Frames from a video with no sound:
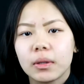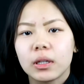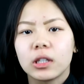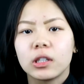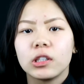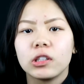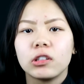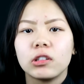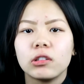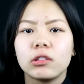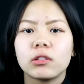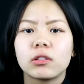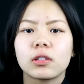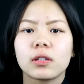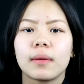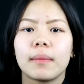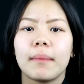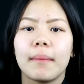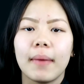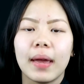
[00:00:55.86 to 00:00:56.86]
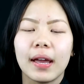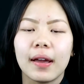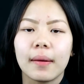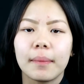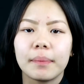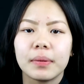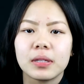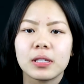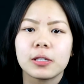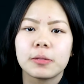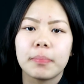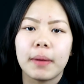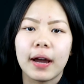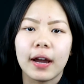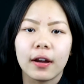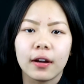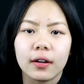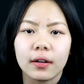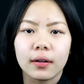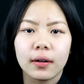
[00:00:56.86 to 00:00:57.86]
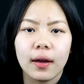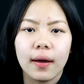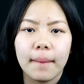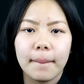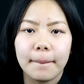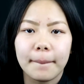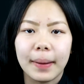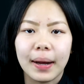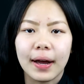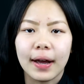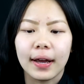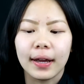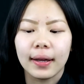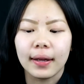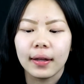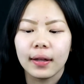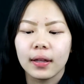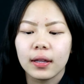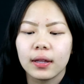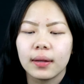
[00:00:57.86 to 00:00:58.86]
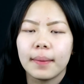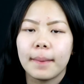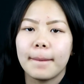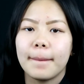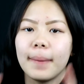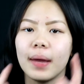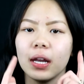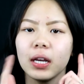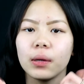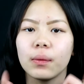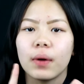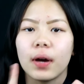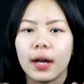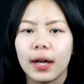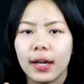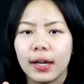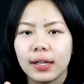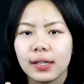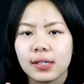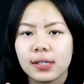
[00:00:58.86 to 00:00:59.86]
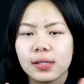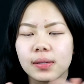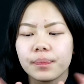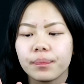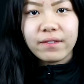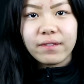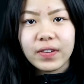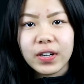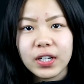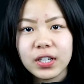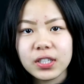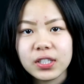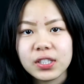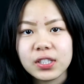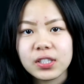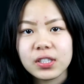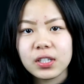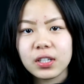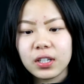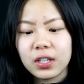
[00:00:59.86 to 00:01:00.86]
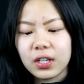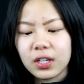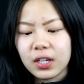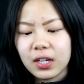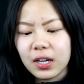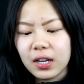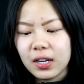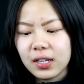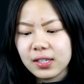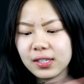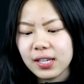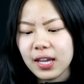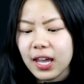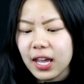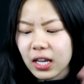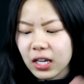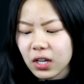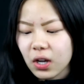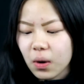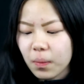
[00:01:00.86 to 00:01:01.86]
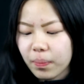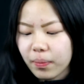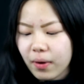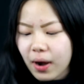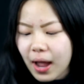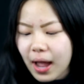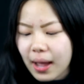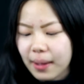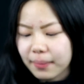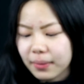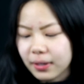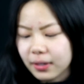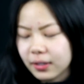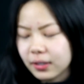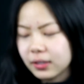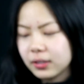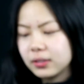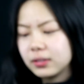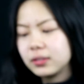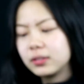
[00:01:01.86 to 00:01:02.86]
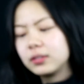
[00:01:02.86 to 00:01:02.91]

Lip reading: gonna do some makeup inspired by Pennywise. First, you're gonna take your primer,